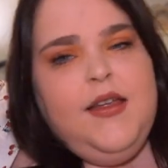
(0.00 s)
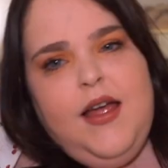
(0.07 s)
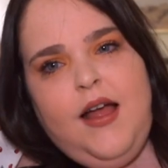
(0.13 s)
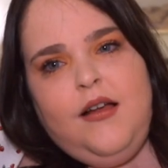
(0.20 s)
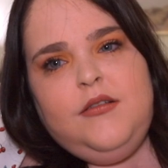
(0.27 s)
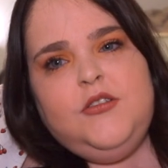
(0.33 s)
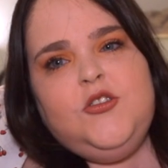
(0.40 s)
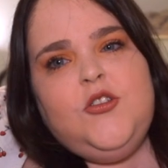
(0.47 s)

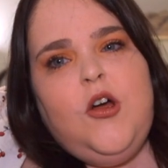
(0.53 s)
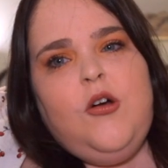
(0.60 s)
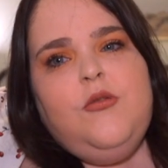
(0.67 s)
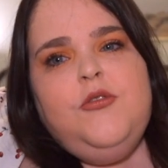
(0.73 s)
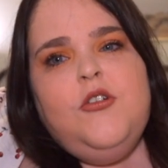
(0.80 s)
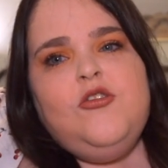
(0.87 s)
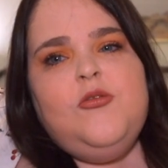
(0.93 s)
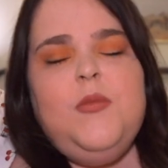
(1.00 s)
yeah,
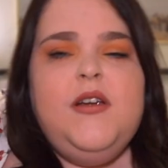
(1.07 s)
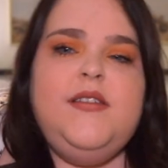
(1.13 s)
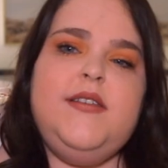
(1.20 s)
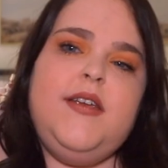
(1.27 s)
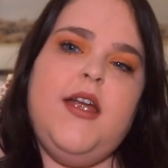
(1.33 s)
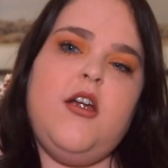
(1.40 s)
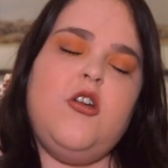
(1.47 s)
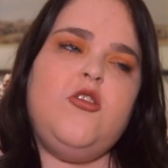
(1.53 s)
so those are my
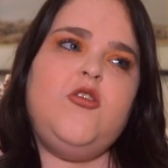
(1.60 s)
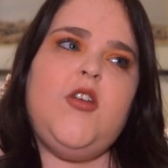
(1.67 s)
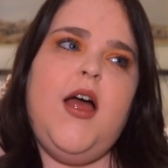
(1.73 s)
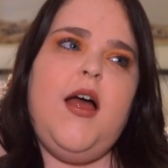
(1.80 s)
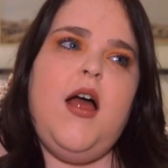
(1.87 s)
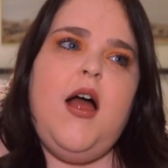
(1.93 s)
scares.